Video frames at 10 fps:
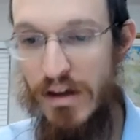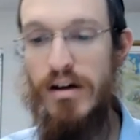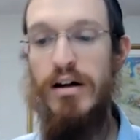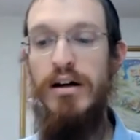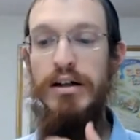
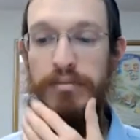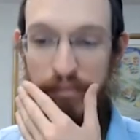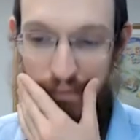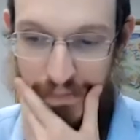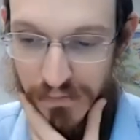
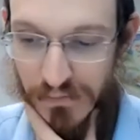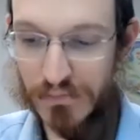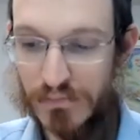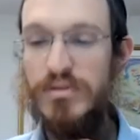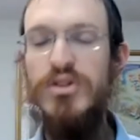
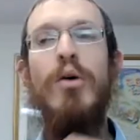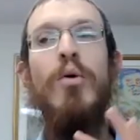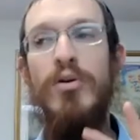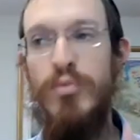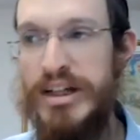So I
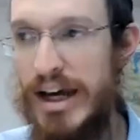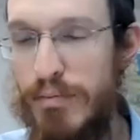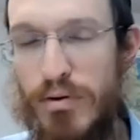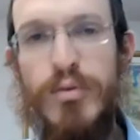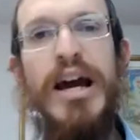want to recap.
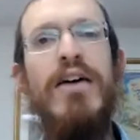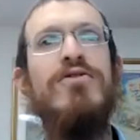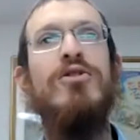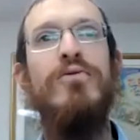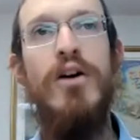What do we have
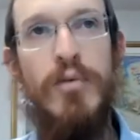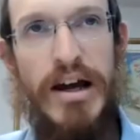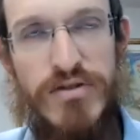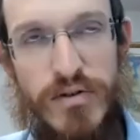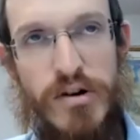so far? We
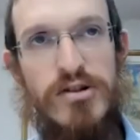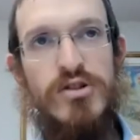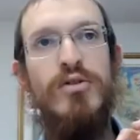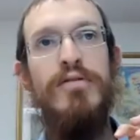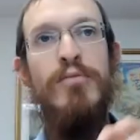have so far the
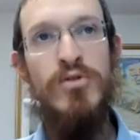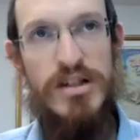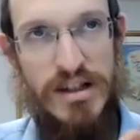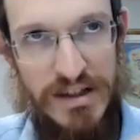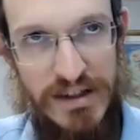story of
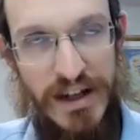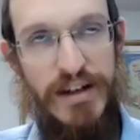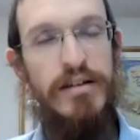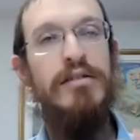Moses and the snake.